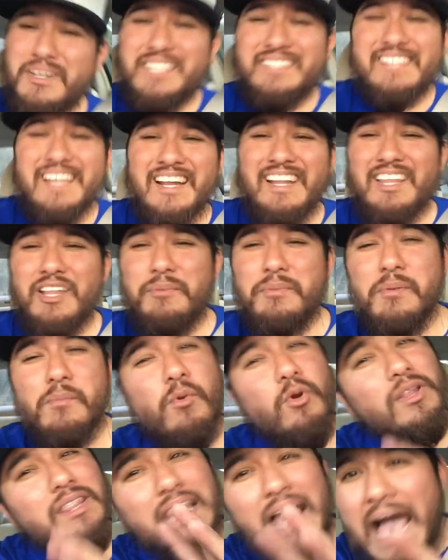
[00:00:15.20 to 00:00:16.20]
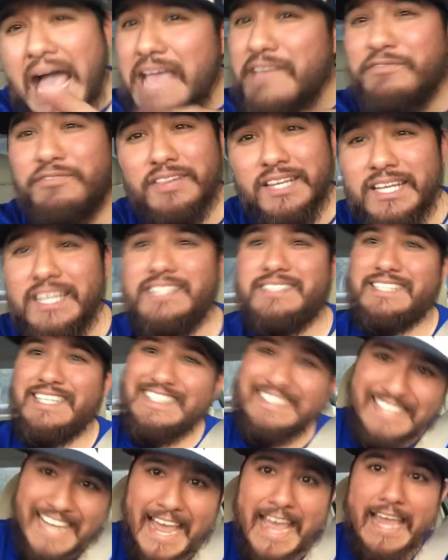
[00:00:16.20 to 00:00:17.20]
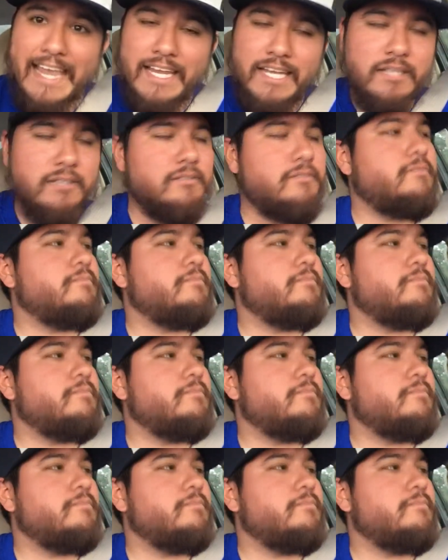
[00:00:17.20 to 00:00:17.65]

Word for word: gonna sound a little bit more lively today,